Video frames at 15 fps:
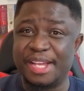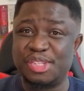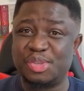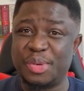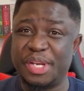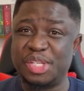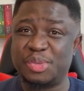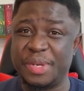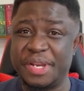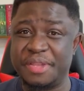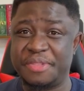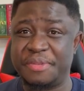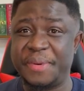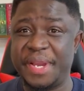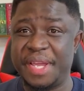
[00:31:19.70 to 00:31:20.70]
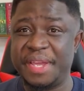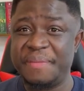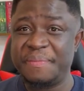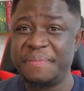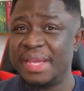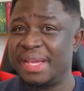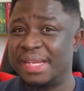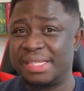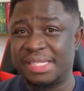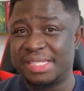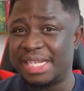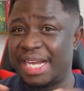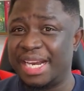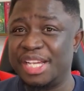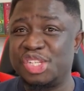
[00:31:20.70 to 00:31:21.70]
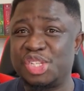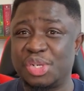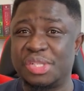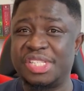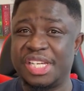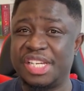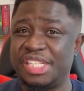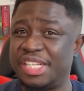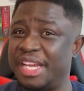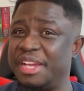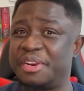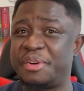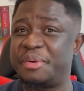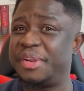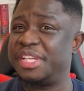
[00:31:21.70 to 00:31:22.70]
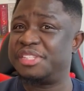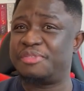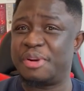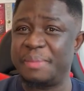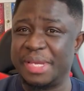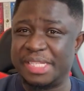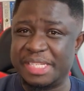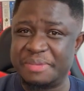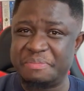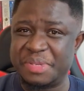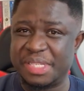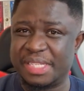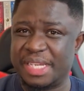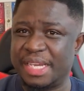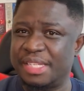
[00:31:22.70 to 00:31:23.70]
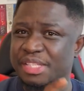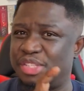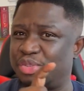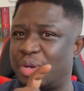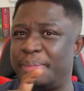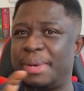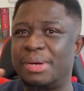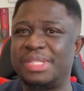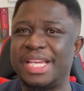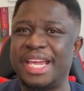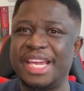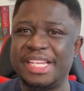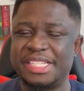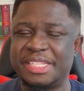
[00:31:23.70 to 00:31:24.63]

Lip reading: and 2023, the talent shortage increased from 18% to about